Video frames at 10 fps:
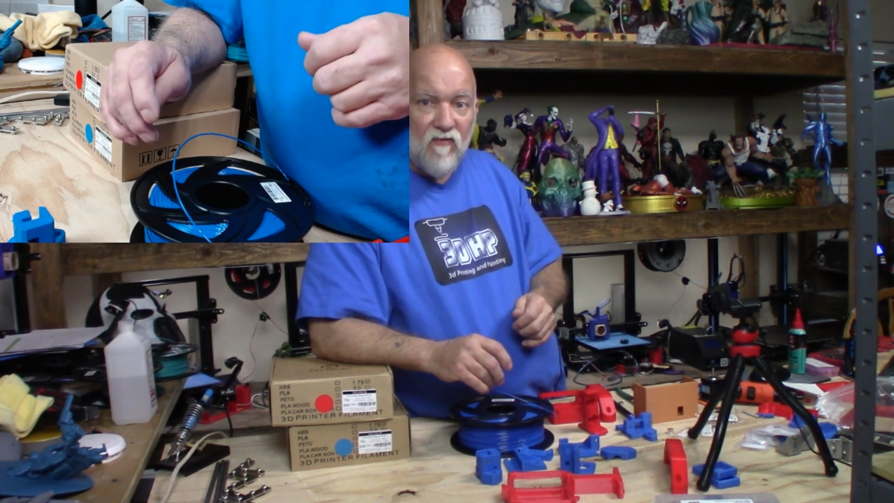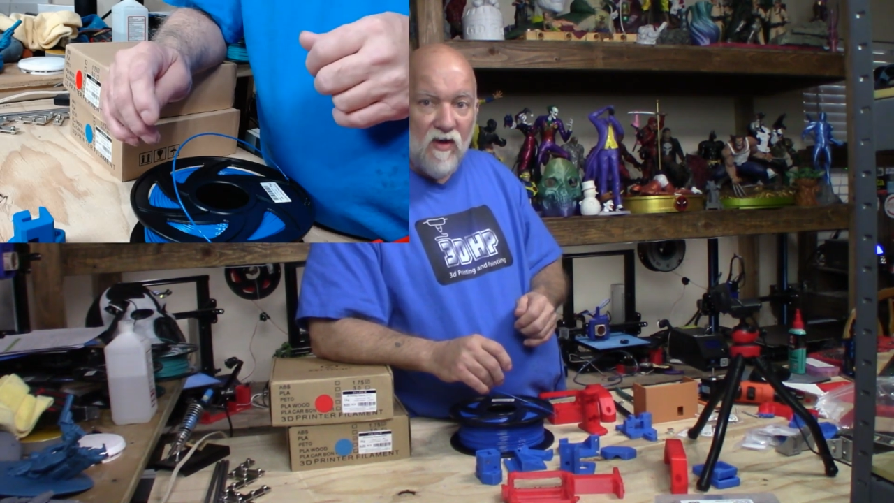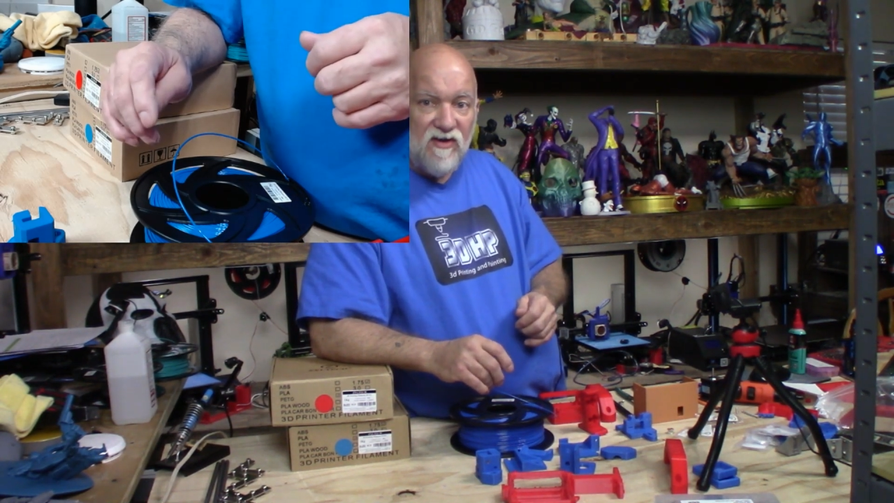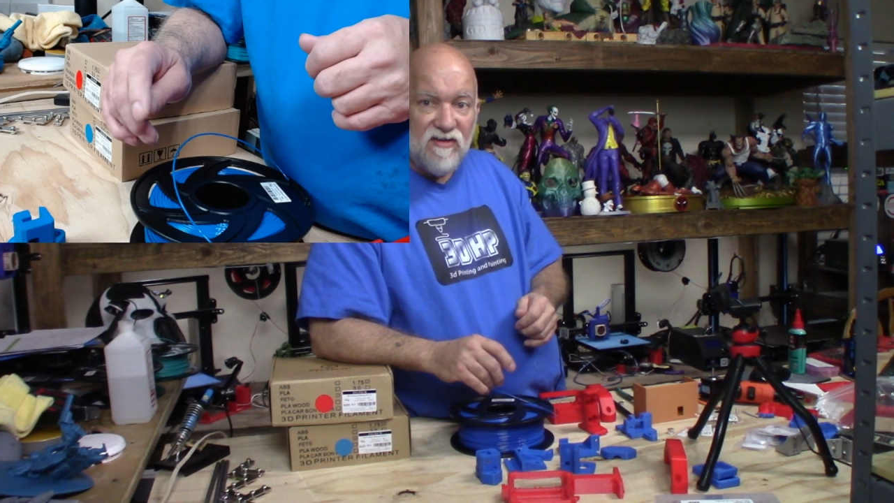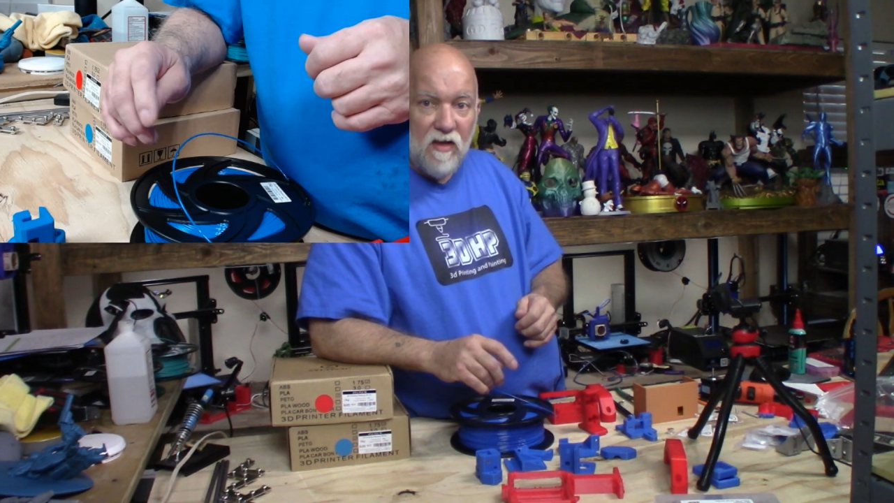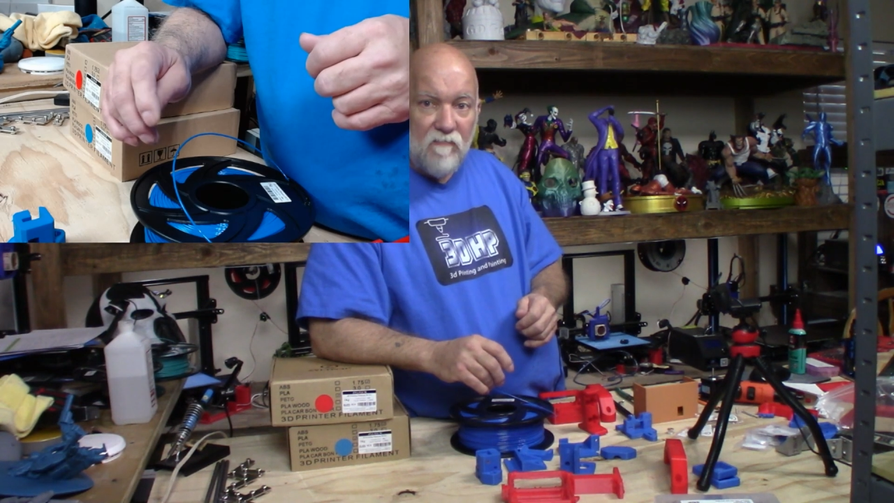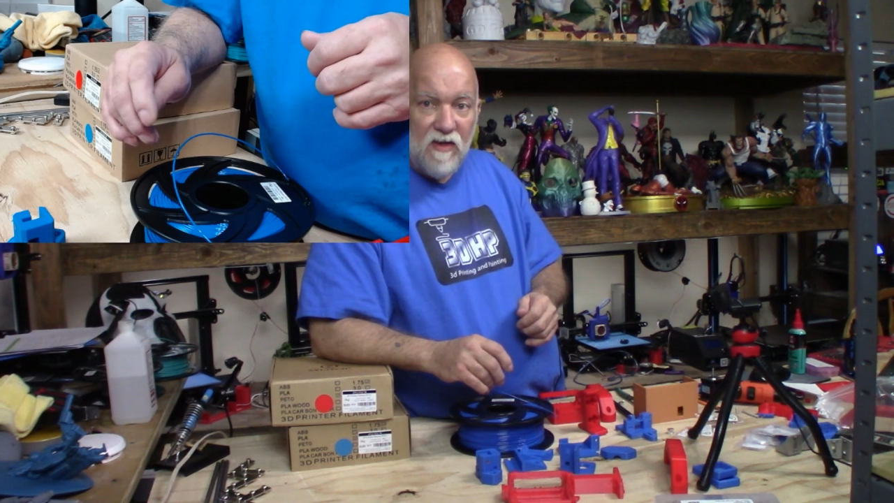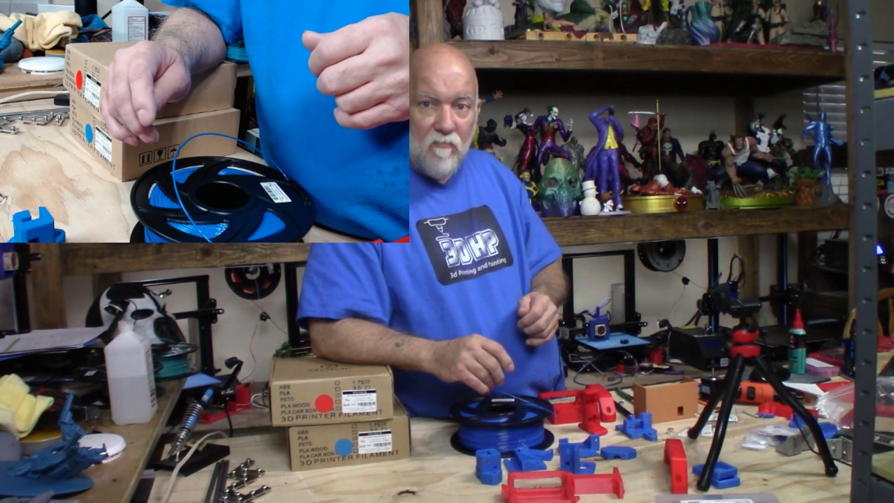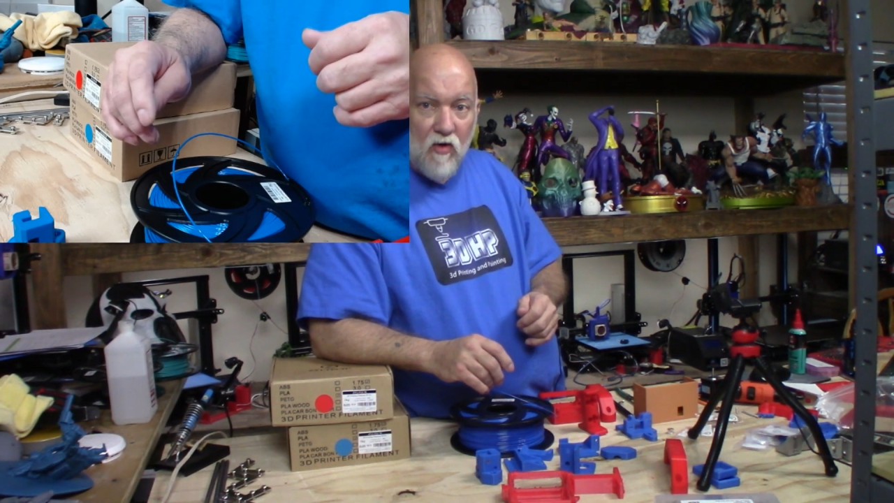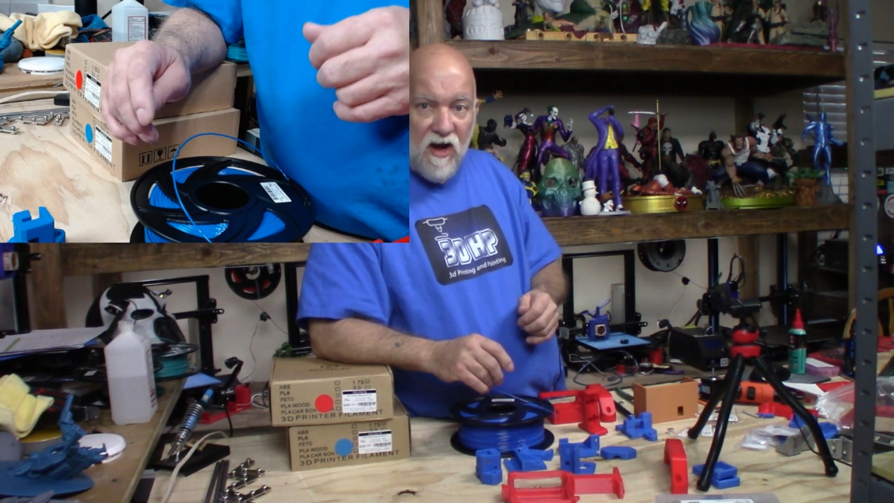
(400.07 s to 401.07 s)
friends, uh,
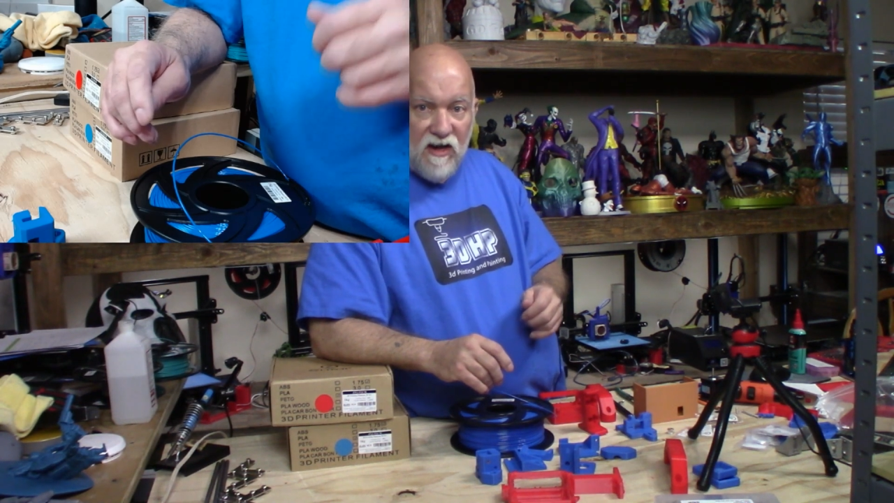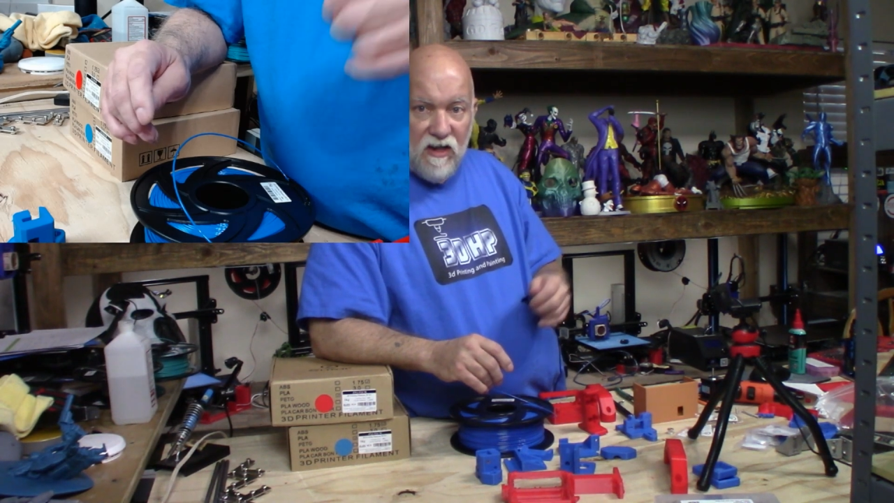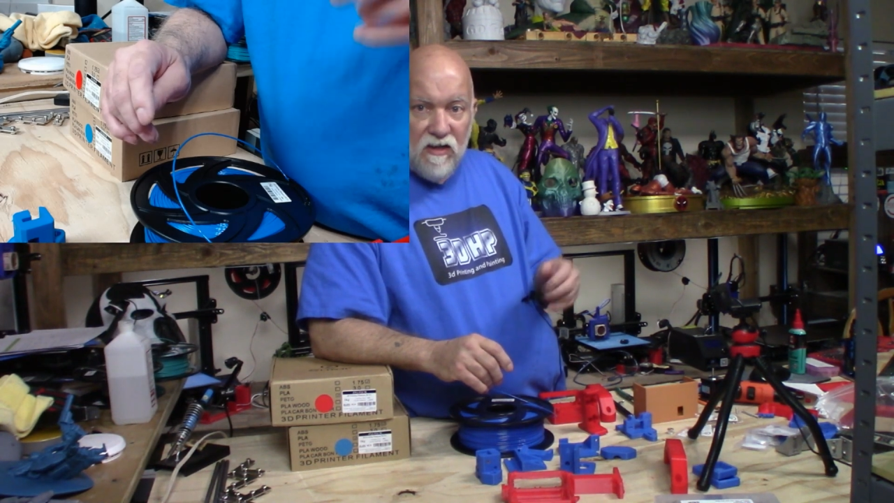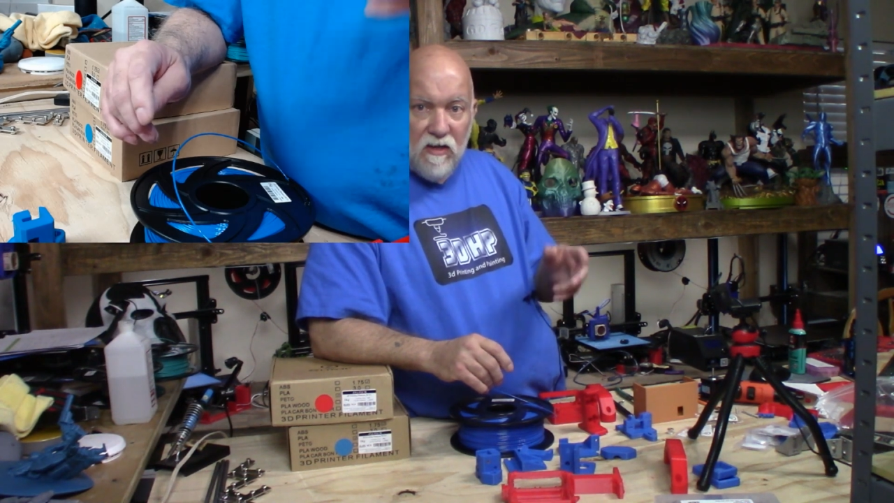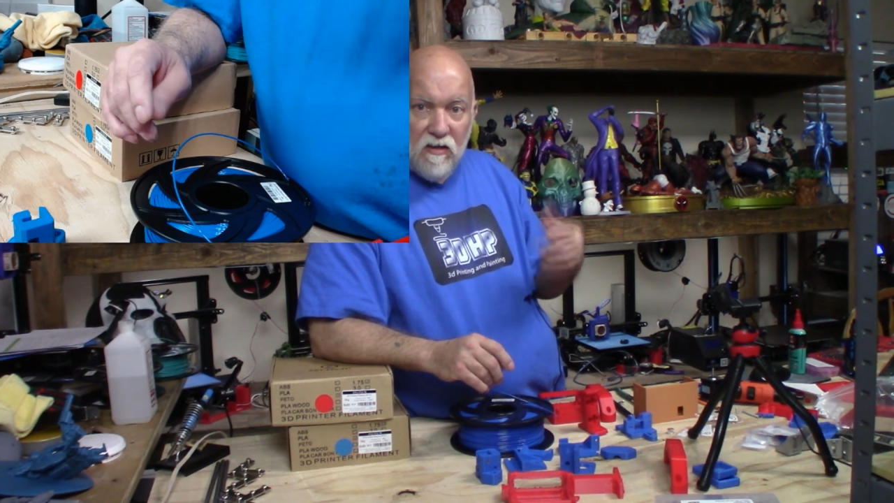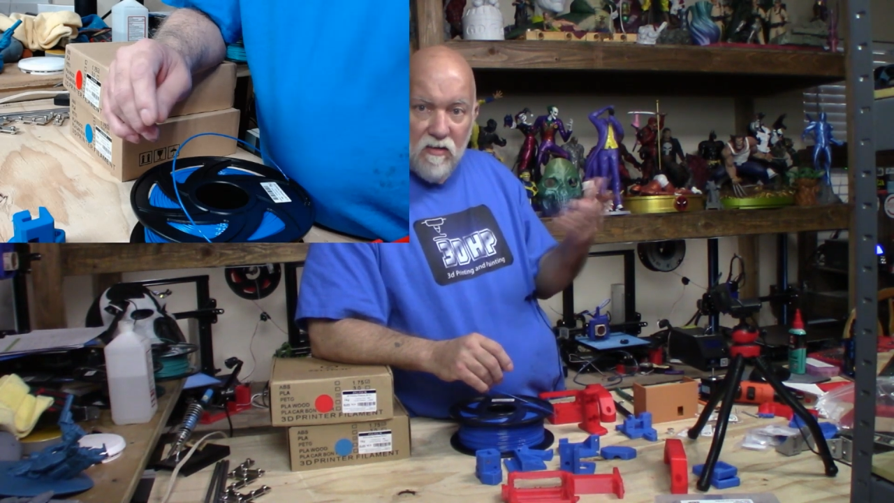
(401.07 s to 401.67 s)
Ben Brady,